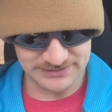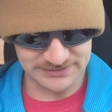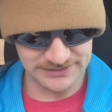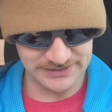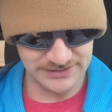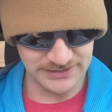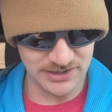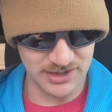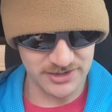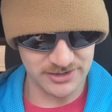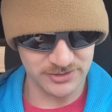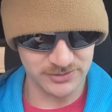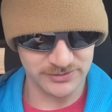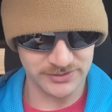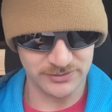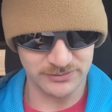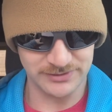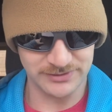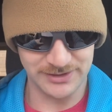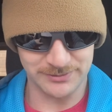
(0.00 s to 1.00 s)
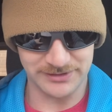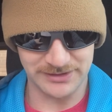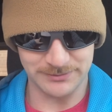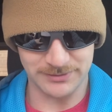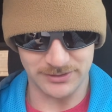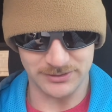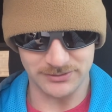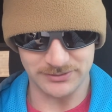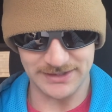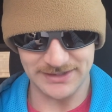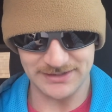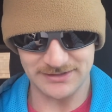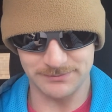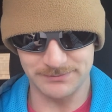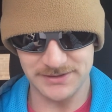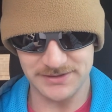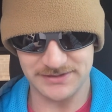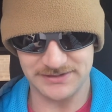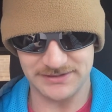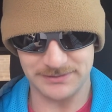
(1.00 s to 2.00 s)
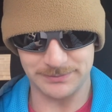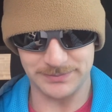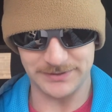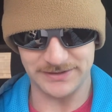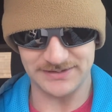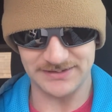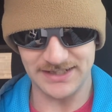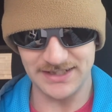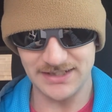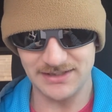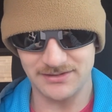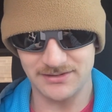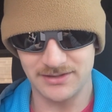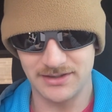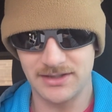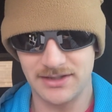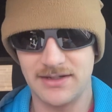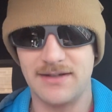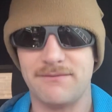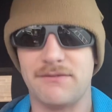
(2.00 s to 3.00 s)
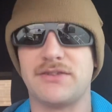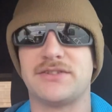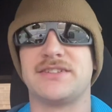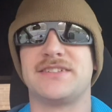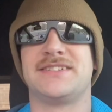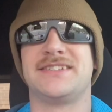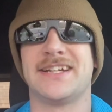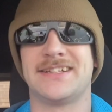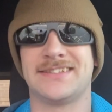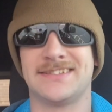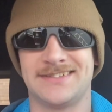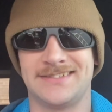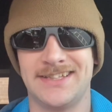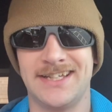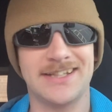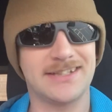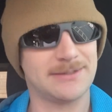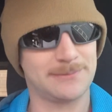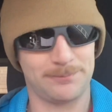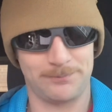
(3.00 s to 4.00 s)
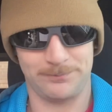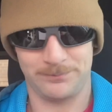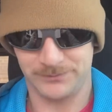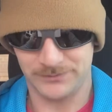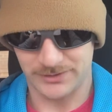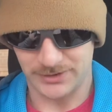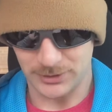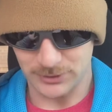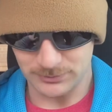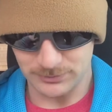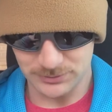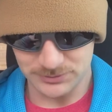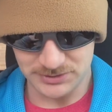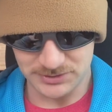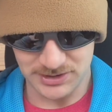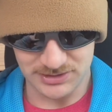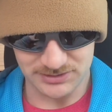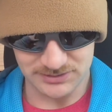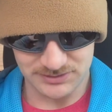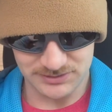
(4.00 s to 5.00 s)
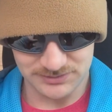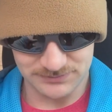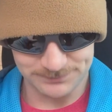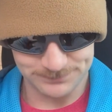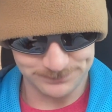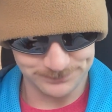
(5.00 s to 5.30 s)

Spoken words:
the AutoZone Liberty Bowl. That's Mississippi State versus Texas Tech. Go Bulldogs.